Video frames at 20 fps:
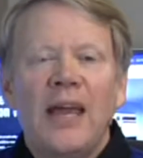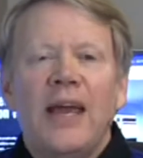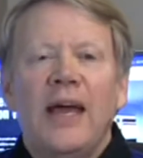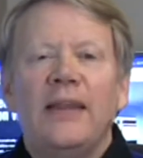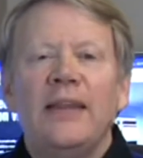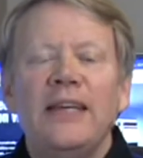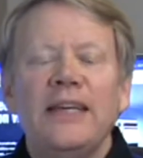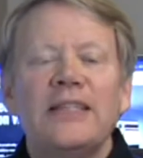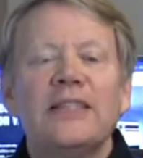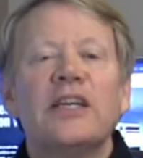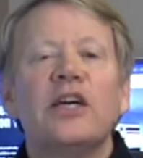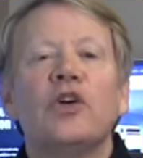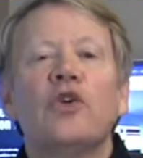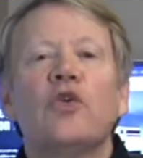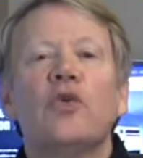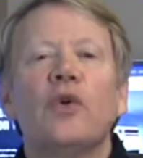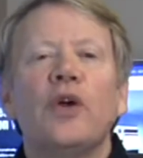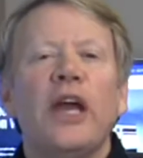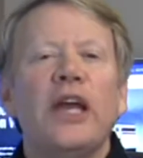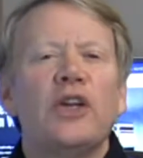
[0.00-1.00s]
And these can
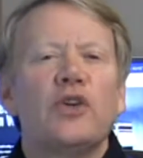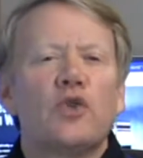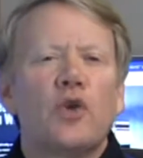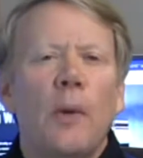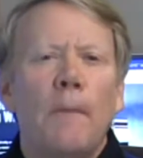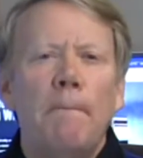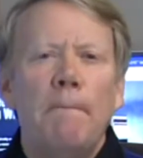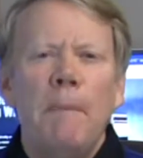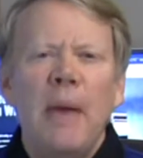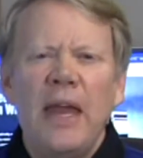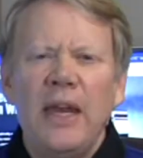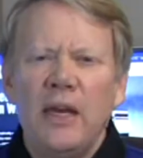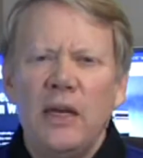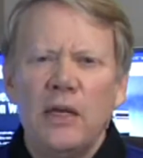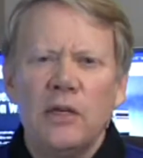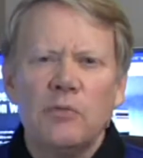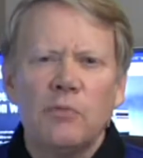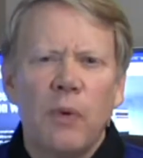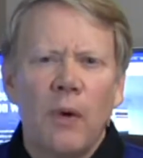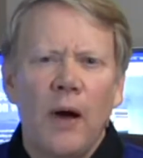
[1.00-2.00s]
create
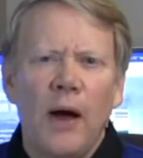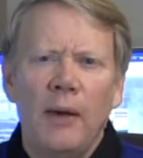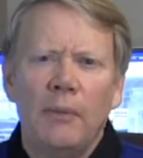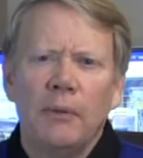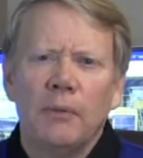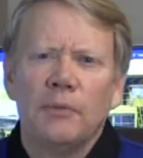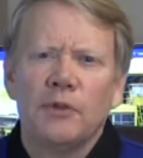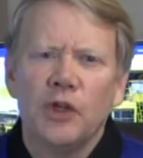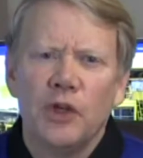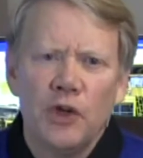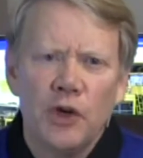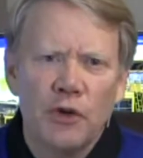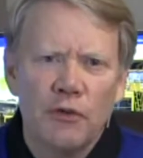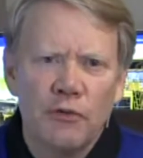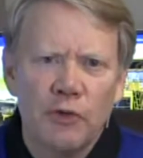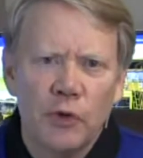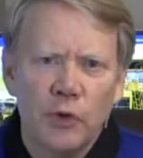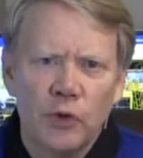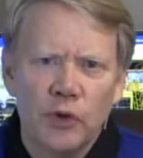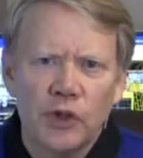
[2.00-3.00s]
tremendous problems in your
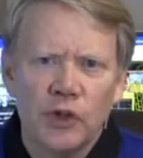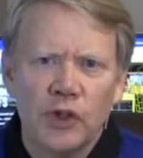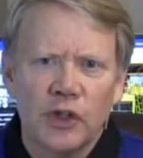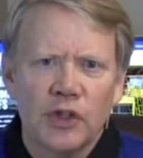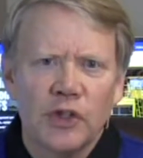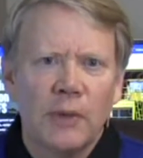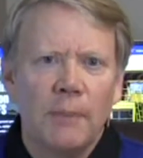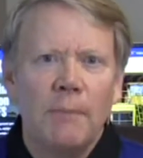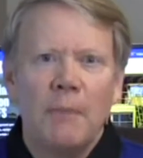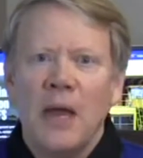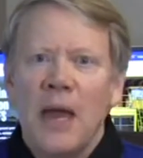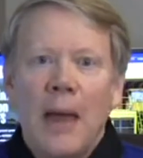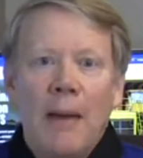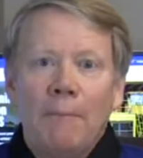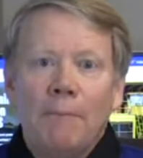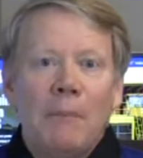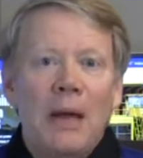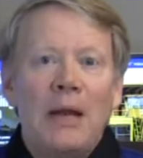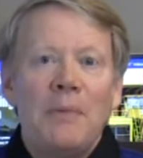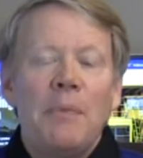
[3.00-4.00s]
fuel system.
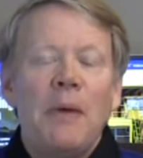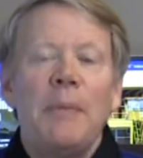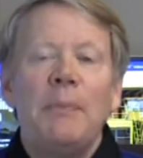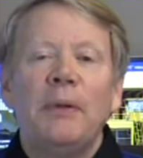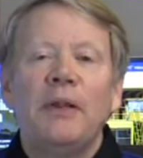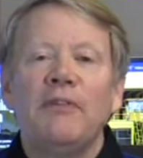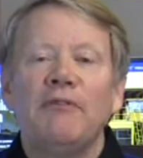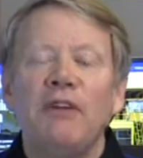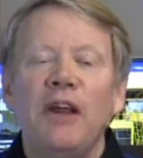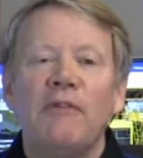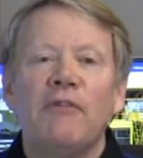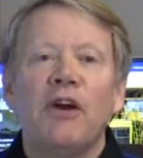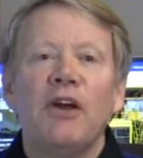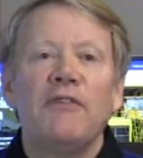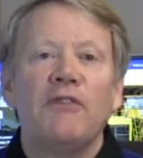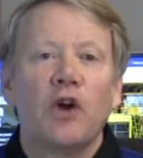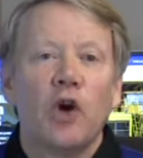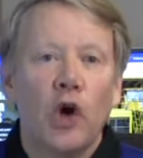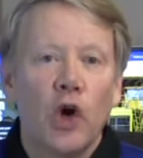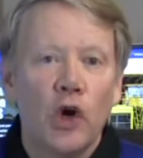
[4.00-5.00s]
Many people have never
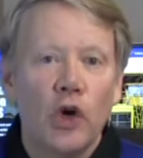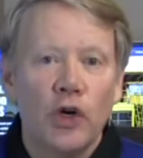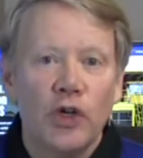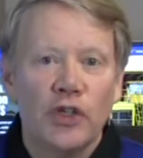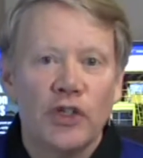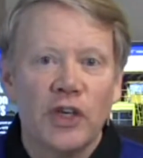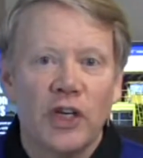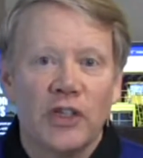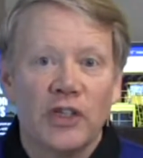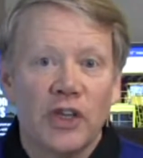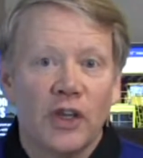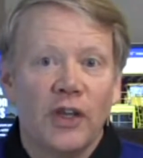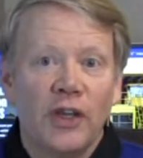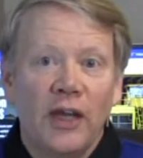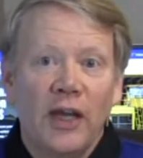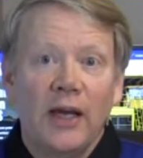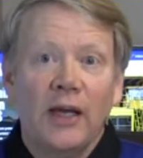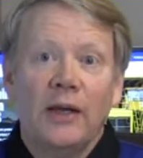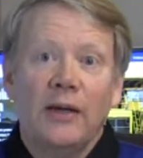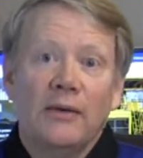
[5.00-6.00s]
even heard of such a
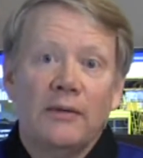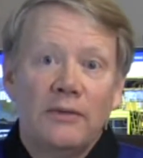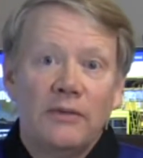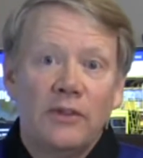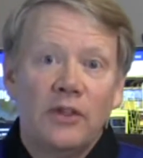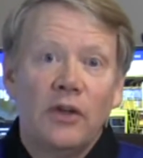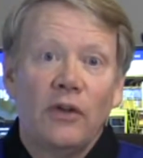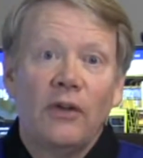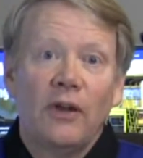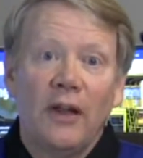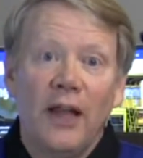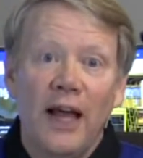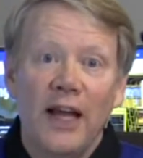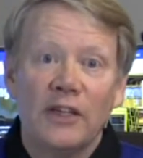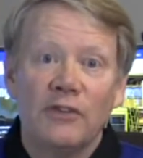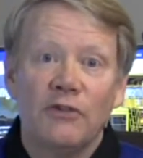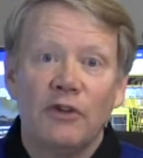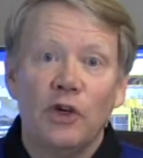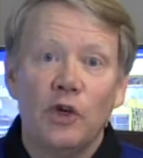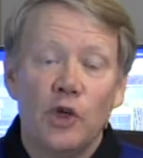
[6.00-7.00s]
thing until the
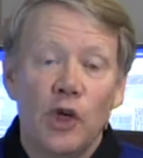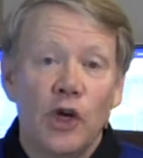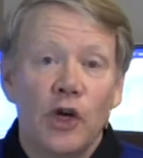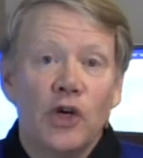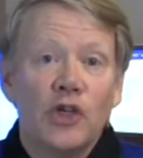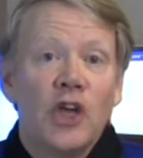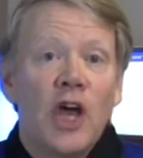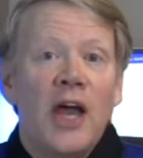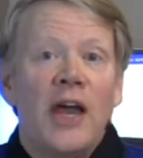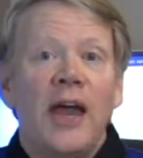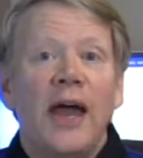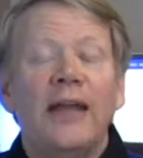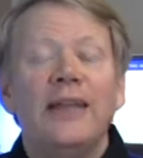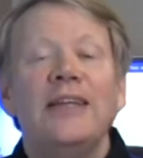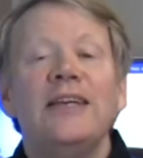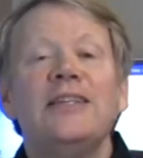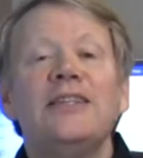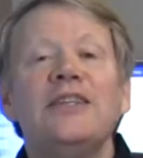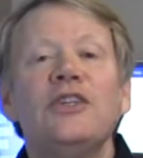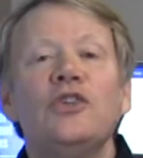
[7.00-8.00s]
last few years, and
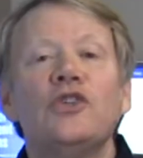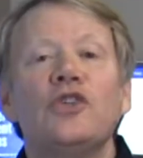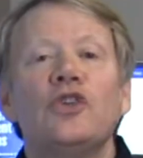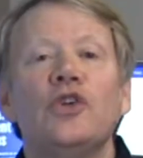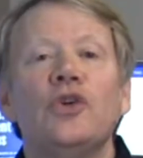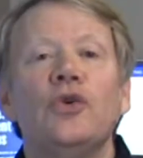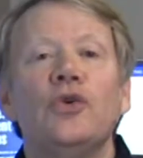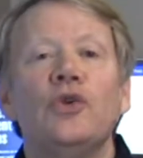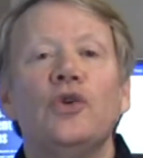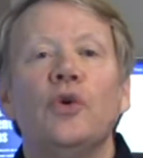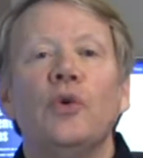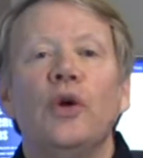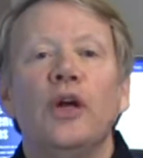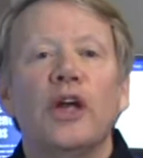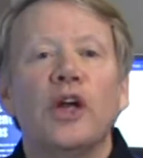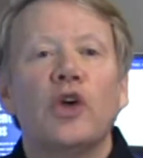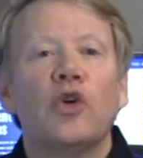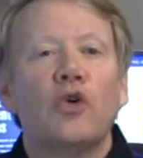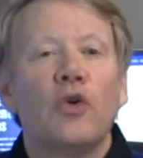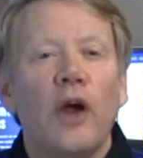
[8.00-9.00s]
this is due to an
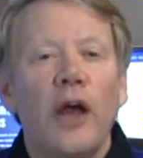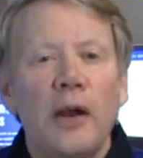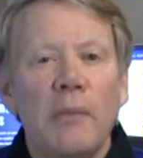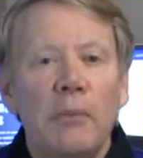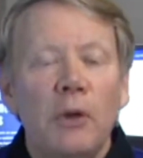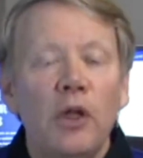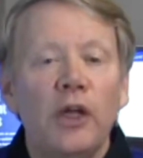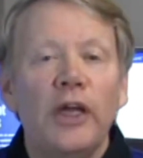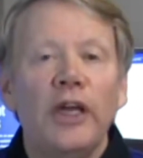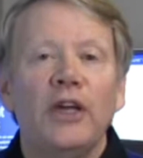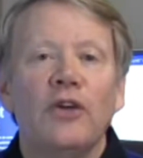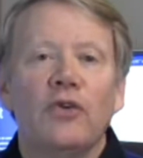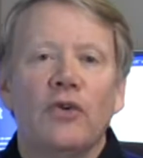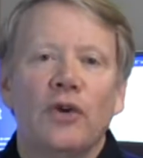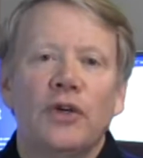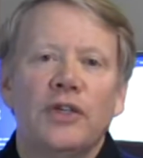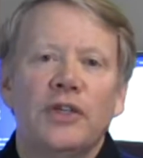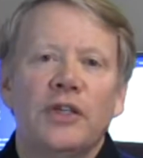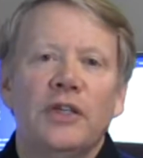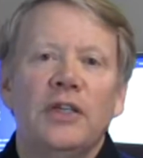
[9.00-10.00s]
incredible
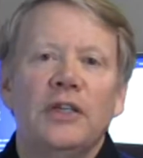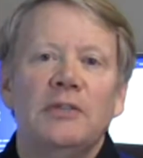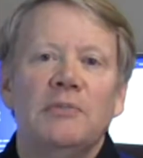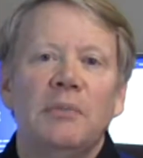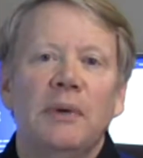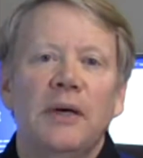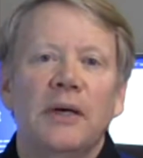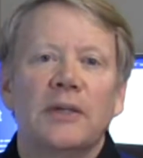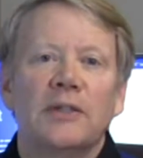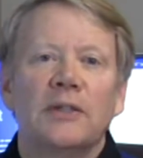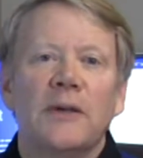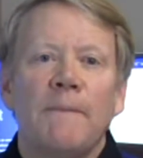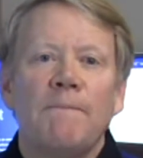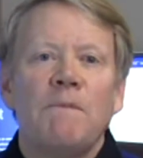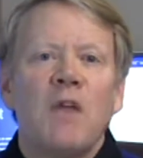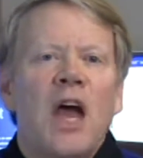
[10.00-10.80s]
increase in these bugs.